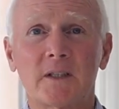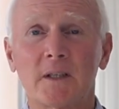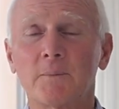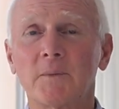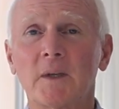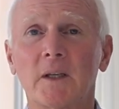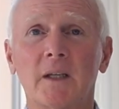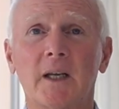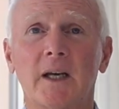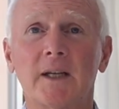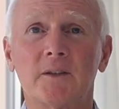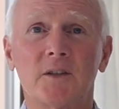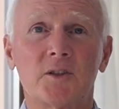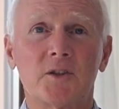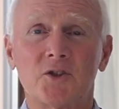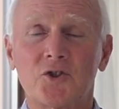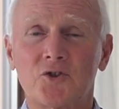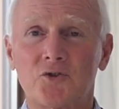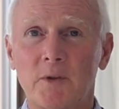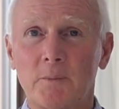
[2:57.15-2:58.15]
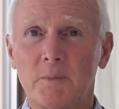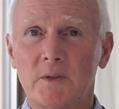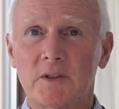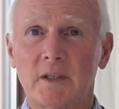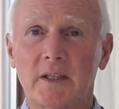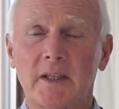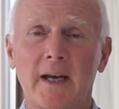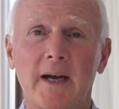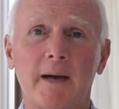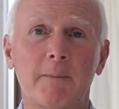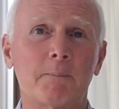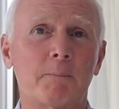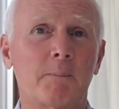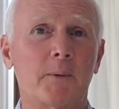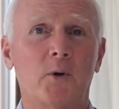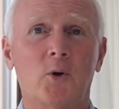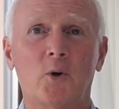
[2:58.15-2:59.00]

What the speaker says: something like the distributor cap,